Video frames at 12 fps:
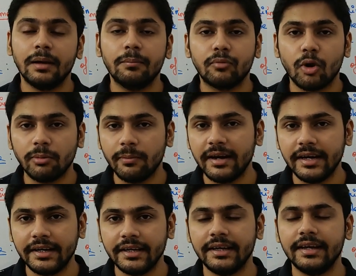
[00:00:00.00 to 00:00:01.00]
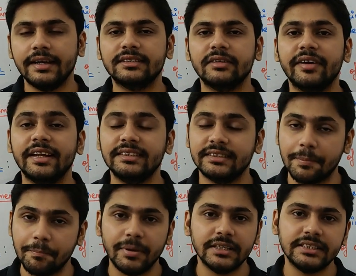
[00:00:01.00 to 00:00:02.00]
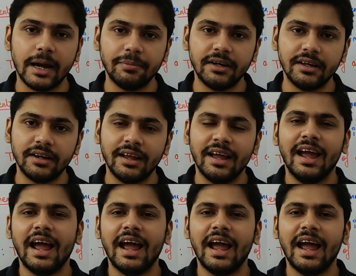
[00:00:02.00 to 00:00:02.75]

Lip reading: probability is a very simple chapter